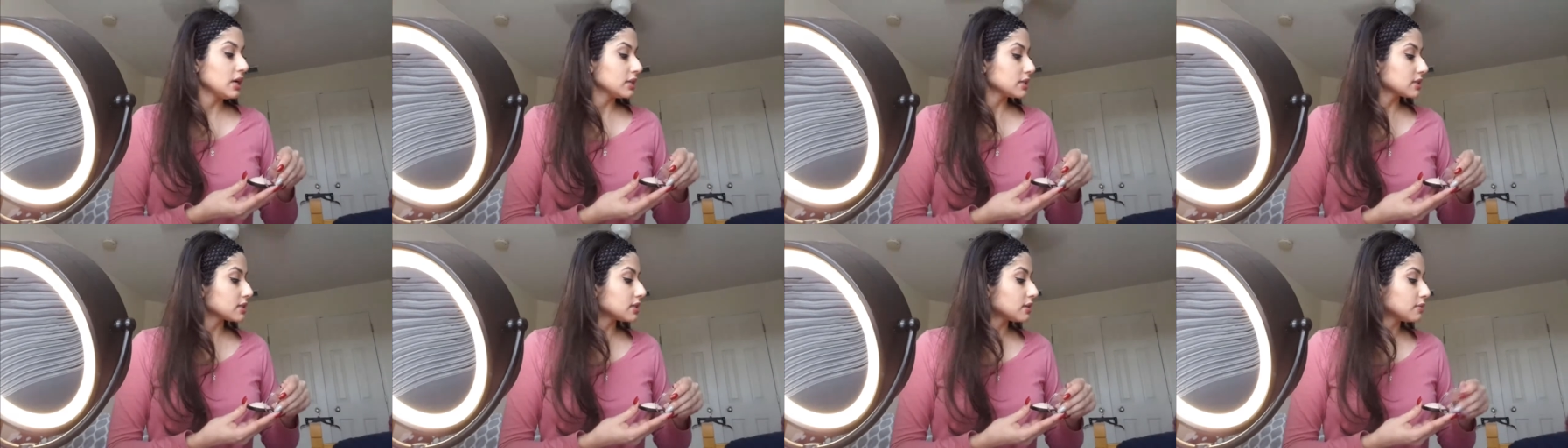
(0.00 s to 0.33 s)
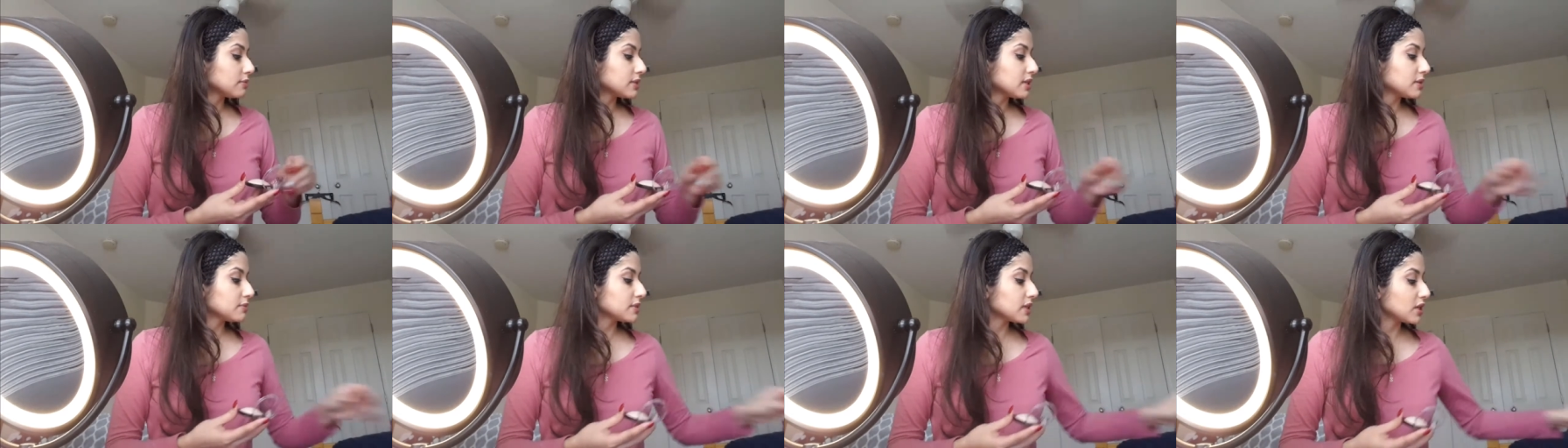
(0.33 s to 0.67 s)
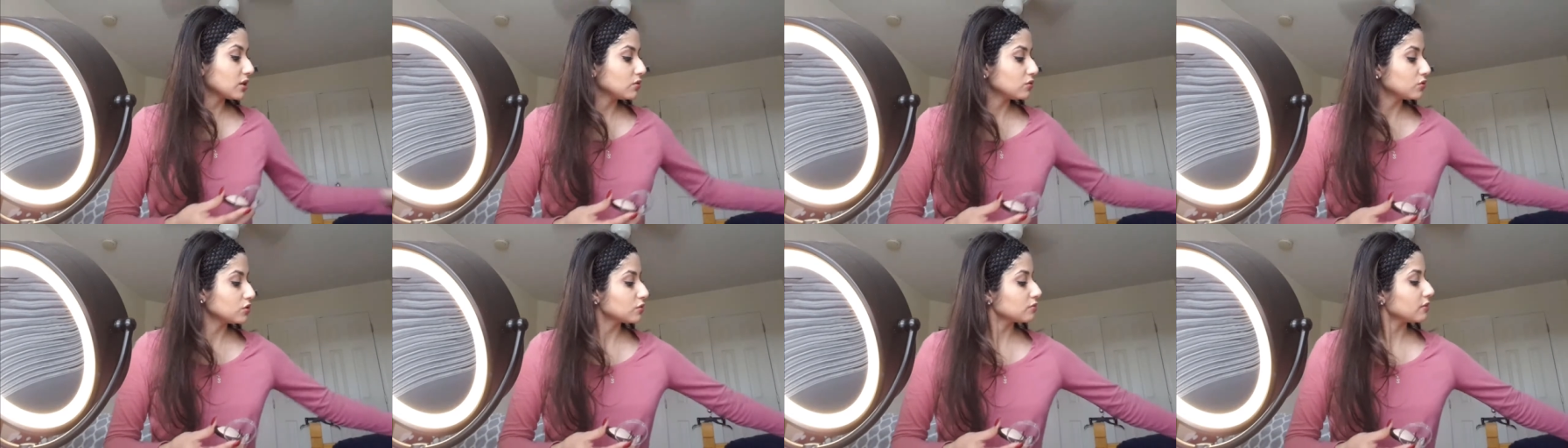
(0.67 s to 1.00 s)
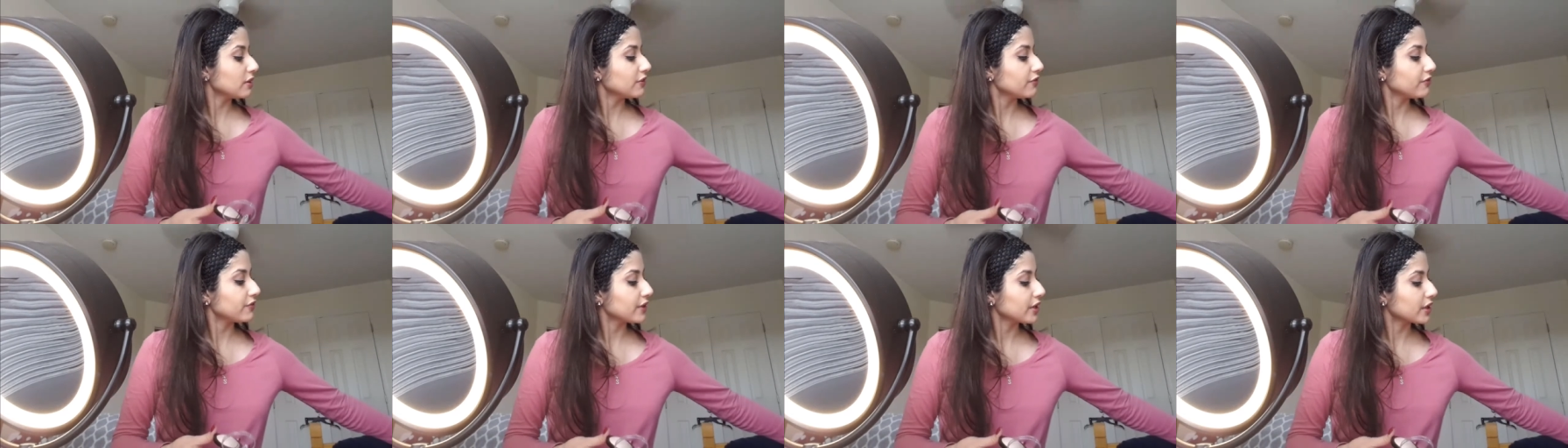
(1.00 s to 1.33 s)
Sometimes I use
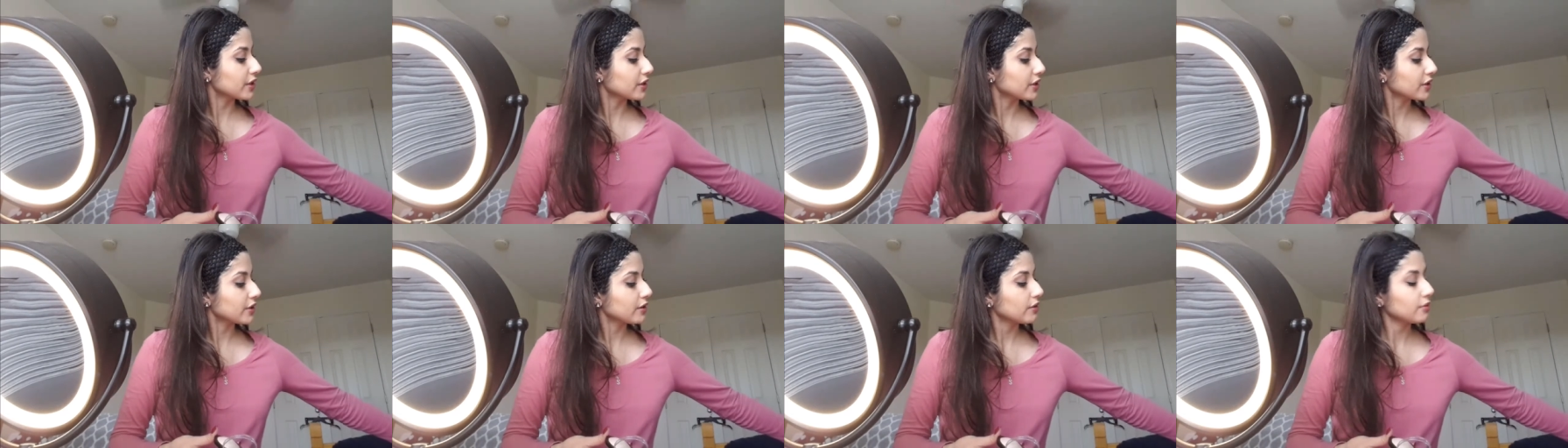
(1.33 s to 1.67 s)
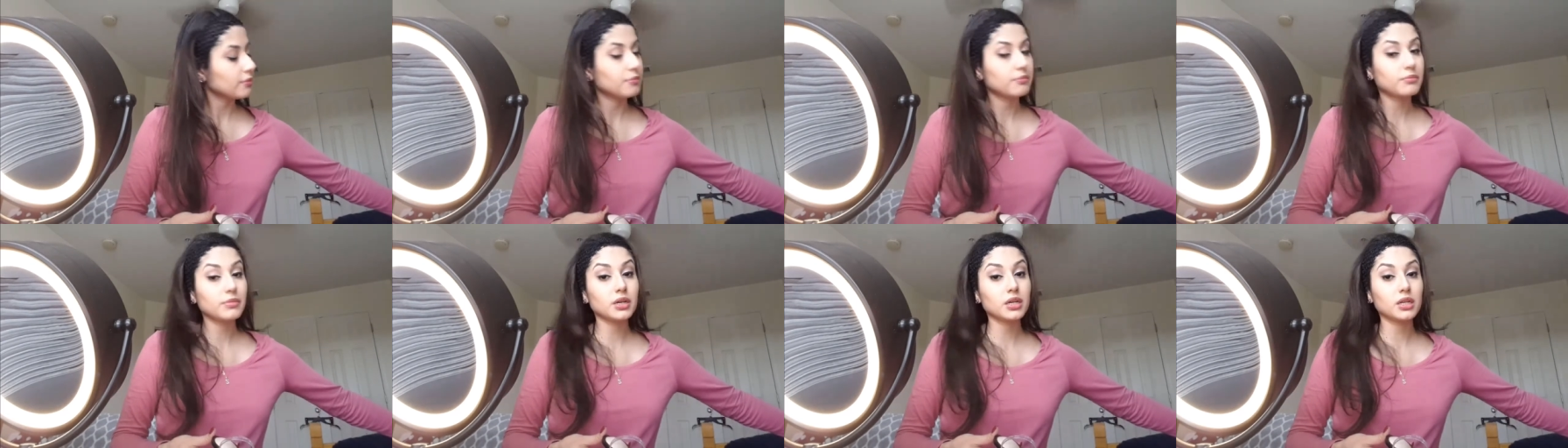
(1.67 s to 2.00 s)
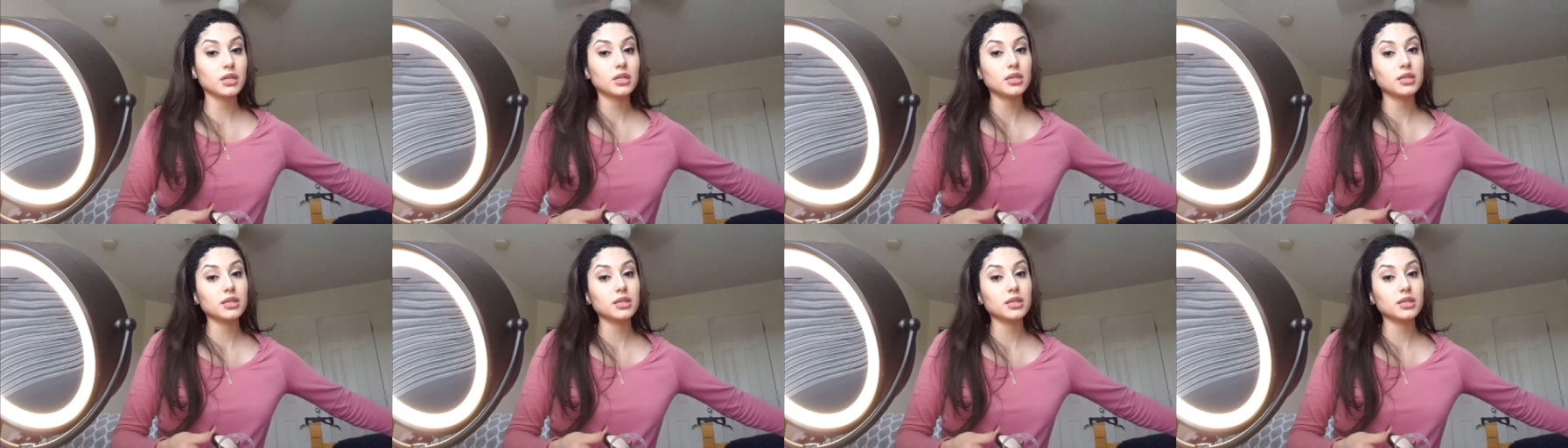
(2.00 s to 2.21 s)
my finger, but